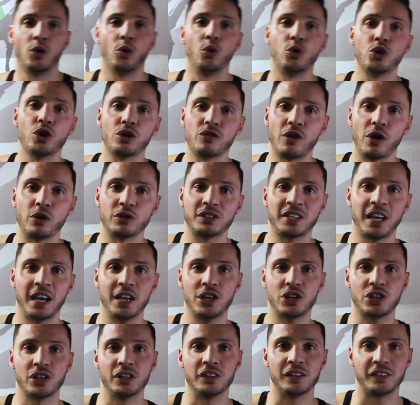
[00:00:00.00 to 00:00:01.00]
all your
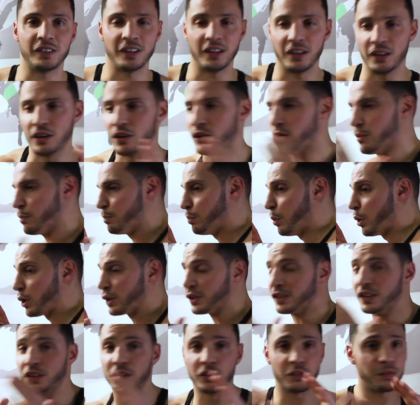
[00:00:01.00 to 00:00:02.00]
rotations.
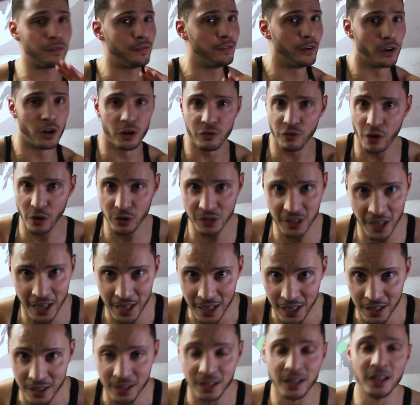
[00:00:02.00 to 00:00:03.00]
Boxing's full of
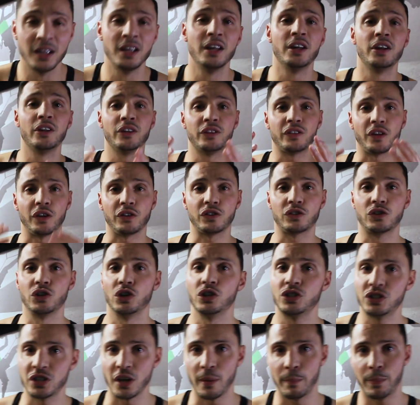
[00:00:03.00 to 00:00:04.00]
rotating, so it's
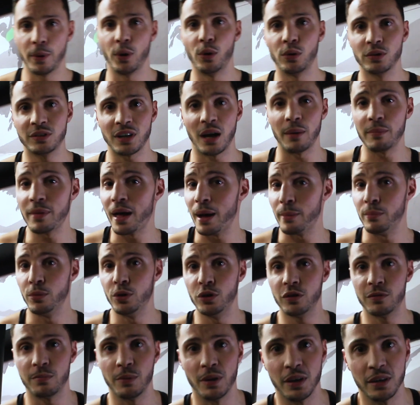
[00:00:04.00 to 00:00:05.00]
good to build up that
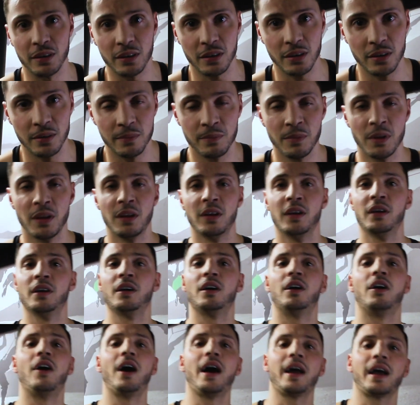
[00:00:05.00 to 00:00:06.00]
movement.
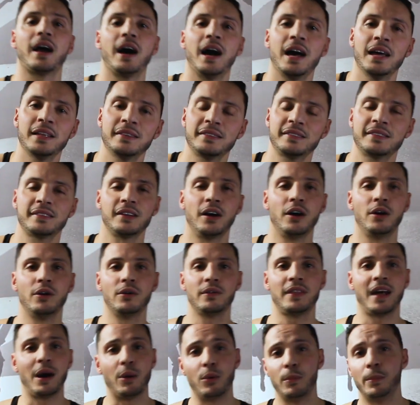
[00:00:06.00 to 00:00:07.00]
Alright guys,
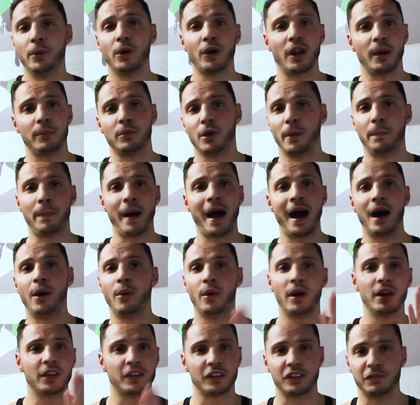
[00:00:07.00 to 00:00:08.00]
so that will build up your
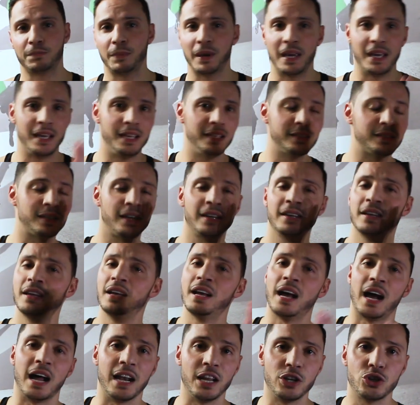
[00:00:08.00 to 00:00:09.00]
power, your speed
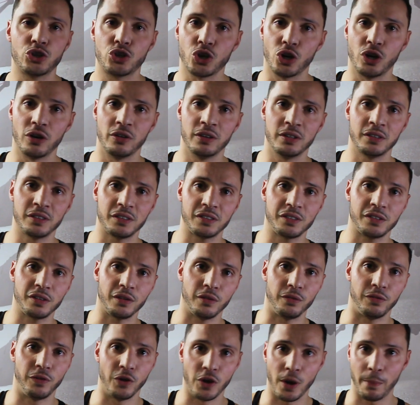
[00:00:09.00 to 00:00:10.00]
and endurance
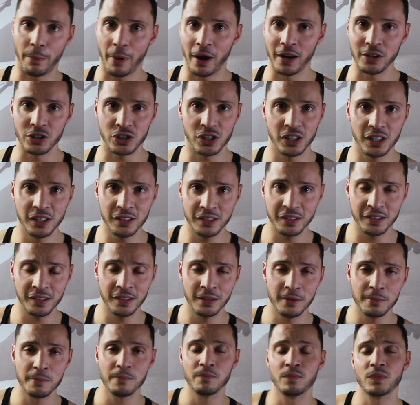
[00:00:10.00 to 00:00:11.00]
for your
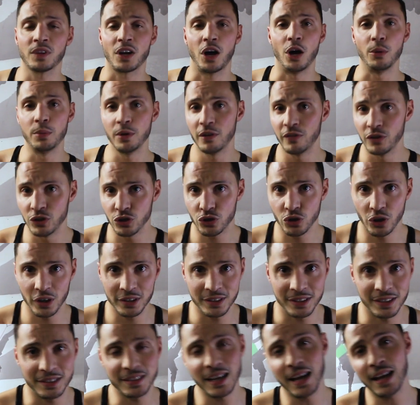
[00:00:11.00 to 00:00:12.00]
punches. Hope you've
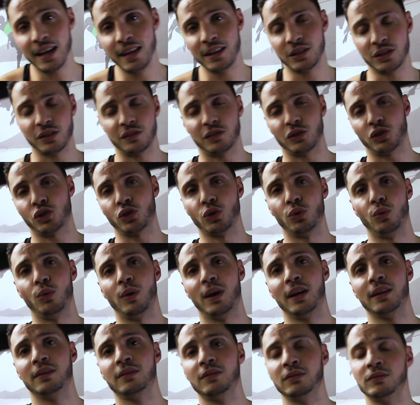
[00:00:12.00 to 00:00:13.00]
enjoyed today, just a short
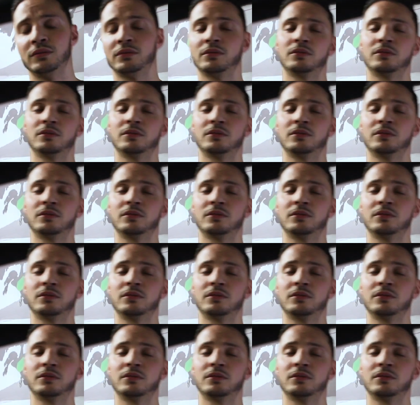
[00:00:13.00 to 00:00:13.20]
one.